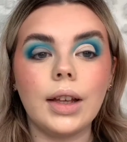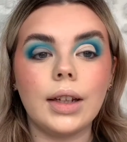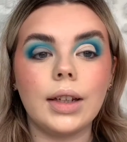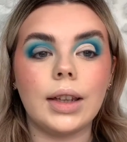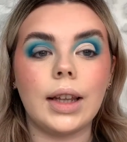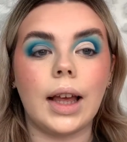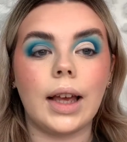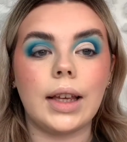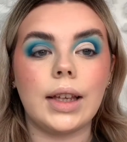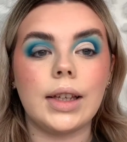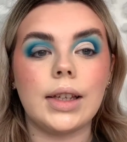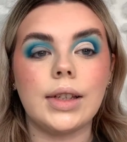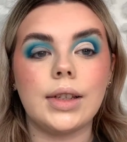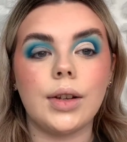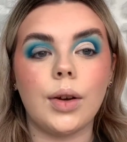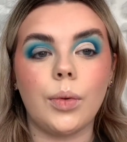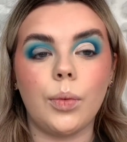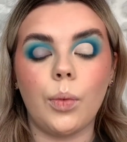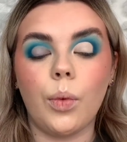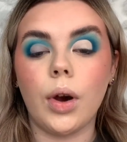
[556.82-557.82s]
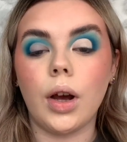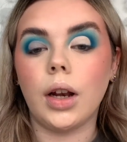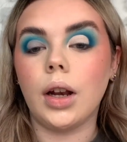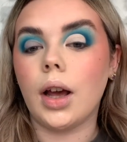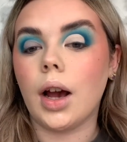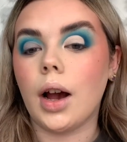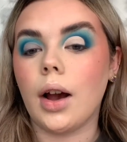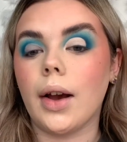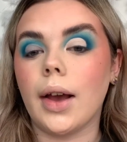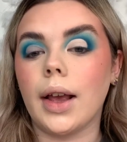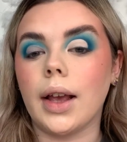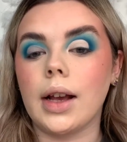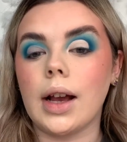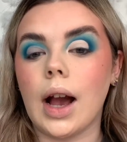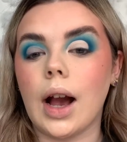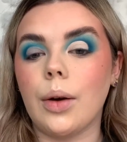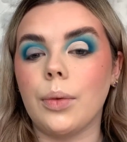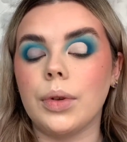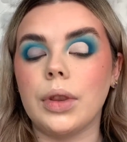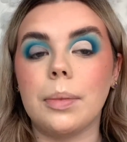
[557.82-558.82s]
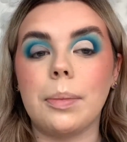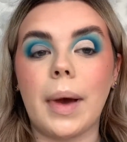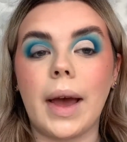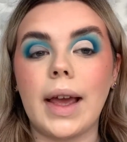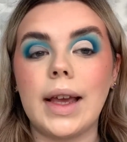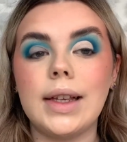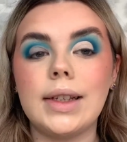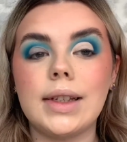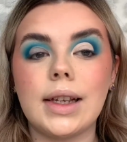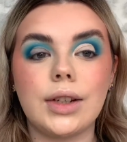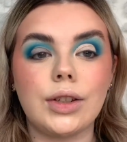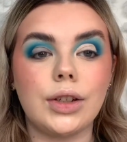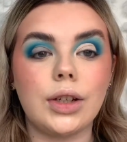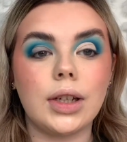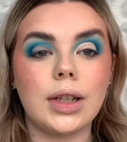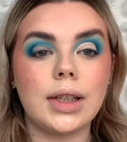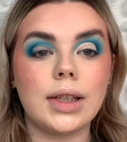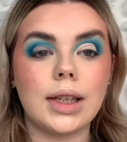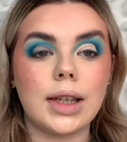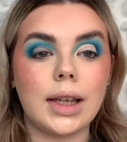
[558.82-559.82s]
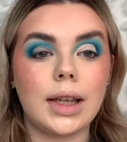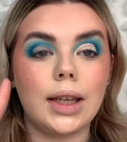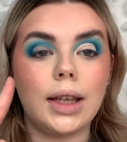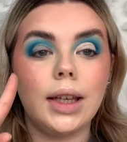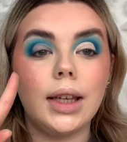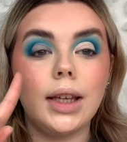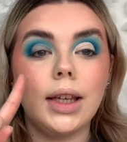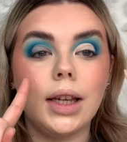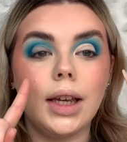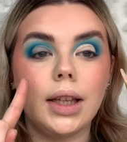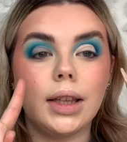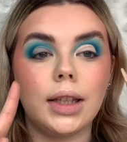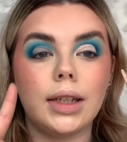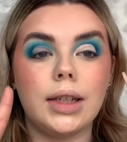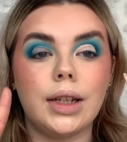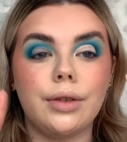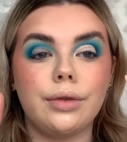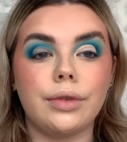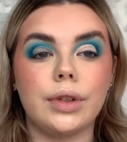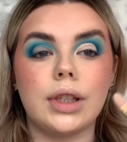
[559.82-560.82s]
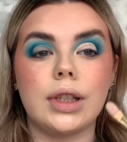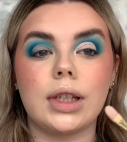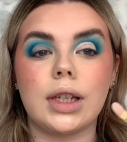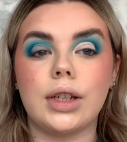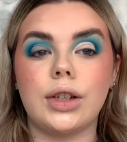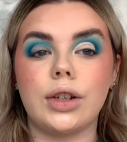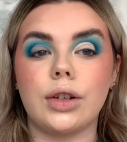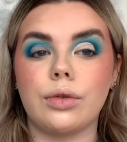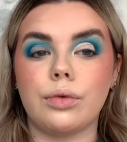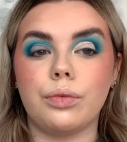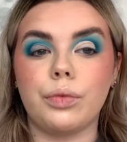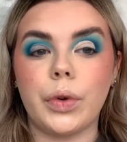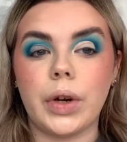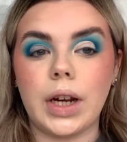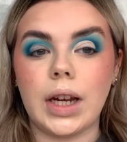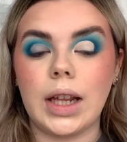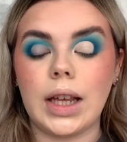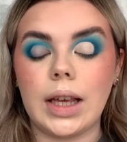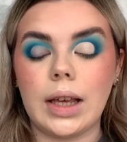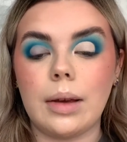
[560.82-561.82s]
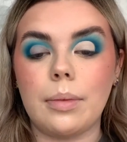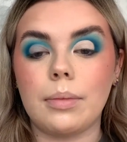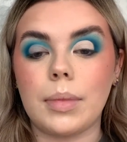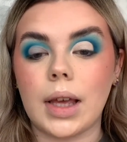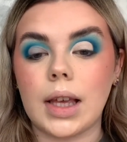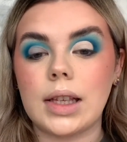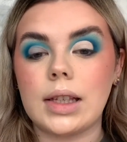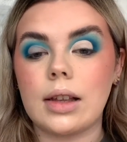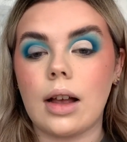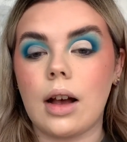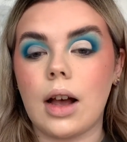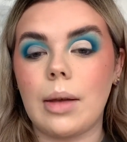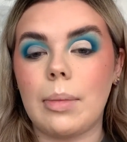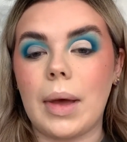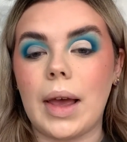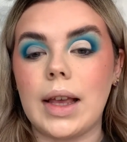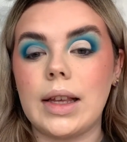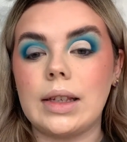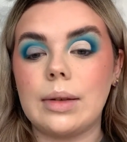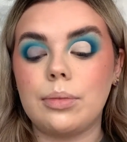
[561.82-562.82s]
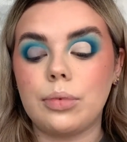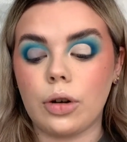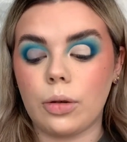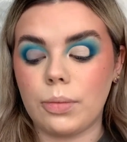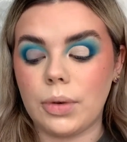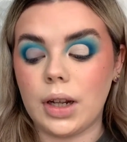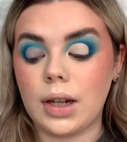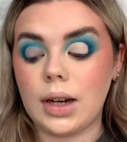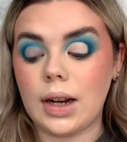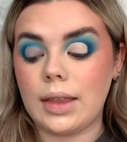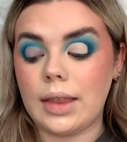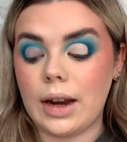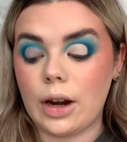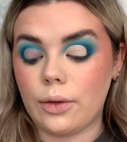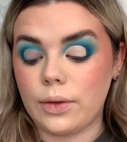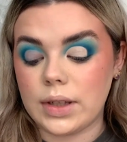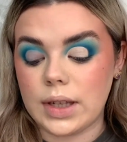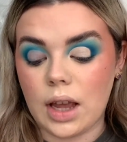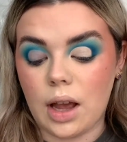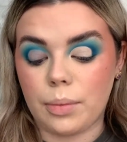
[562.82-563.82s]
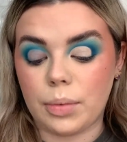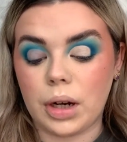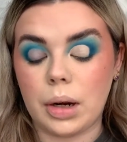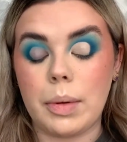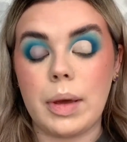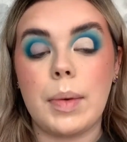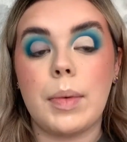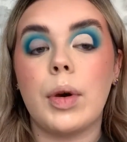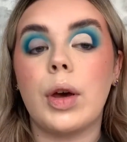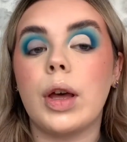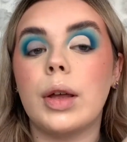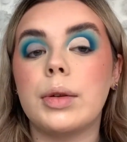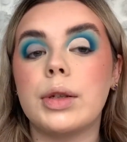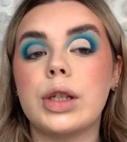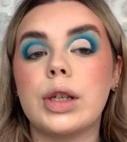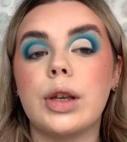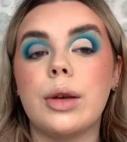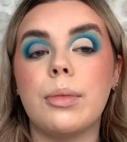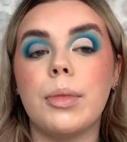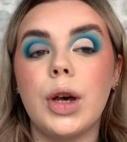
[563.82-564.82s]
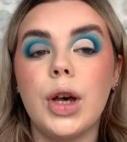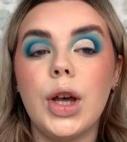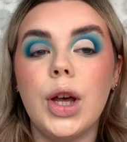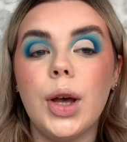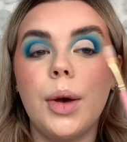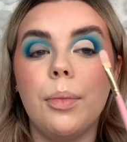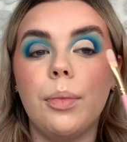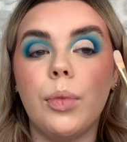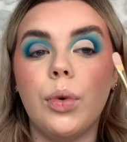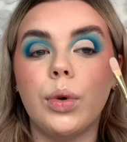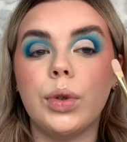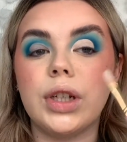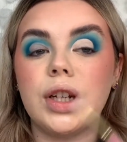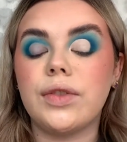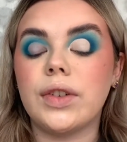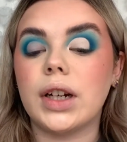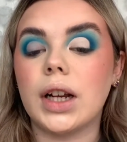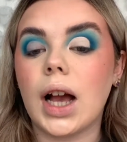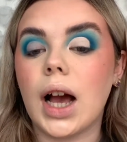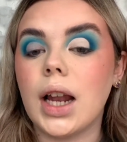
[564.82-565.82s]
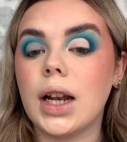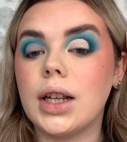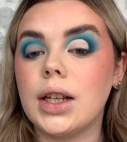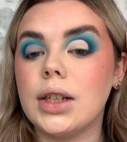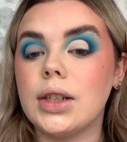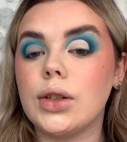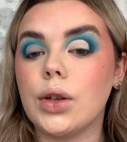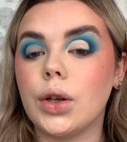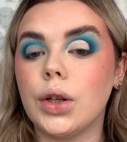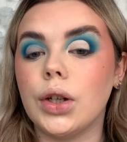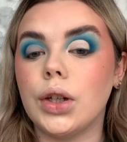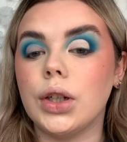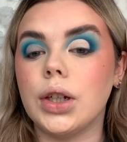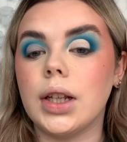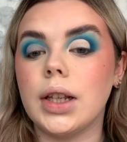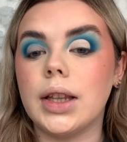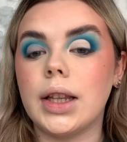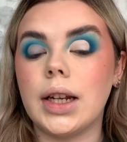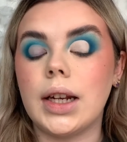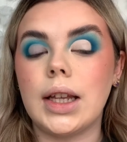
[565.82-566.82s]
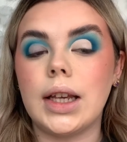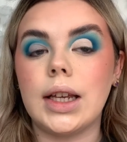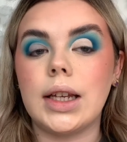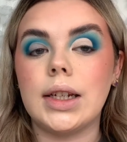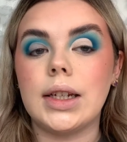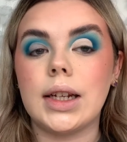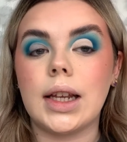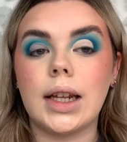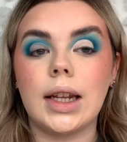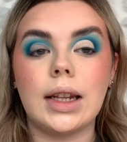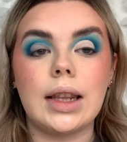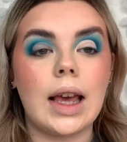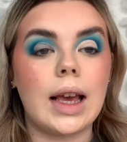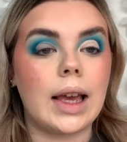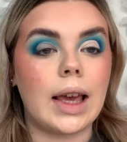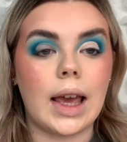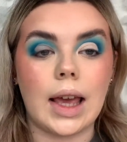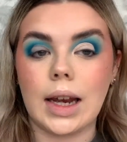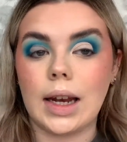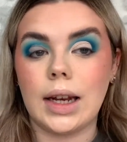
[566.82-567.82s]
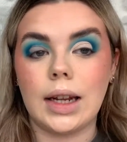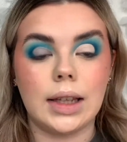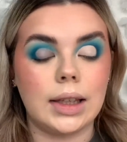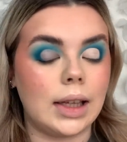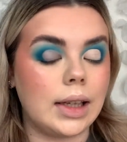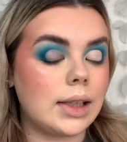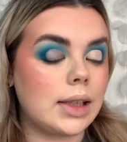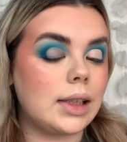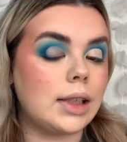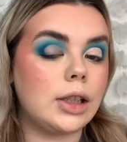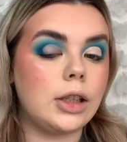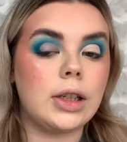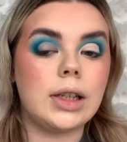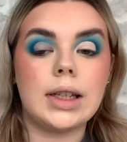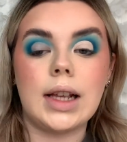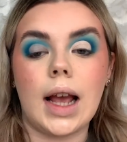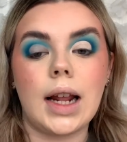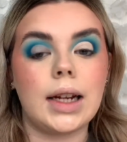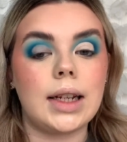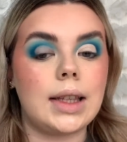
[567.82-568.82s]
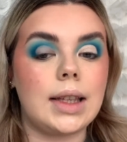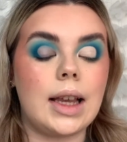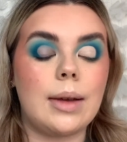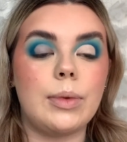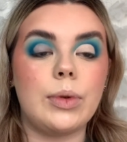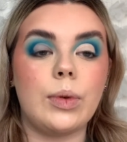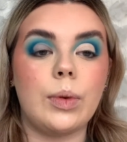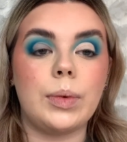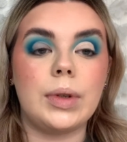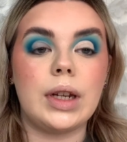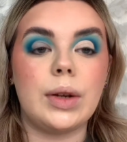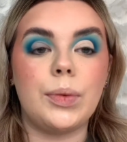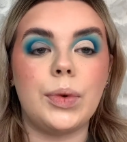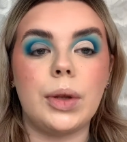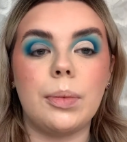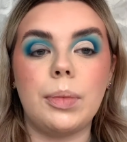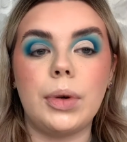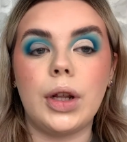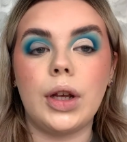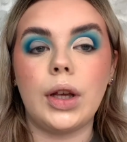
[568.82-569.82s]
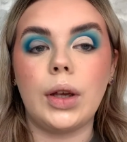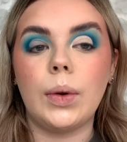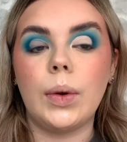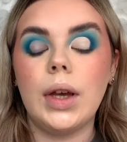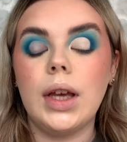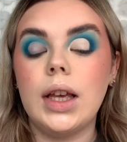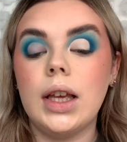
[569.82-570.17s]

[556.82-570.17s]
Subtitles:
That is one eye cut with the base. As you can see the difference, it just really makes the eye base prominent. And then obviously I'm going to be putting some more different colours on the lid, and again that's going to do exactly the same as what we did with the blue.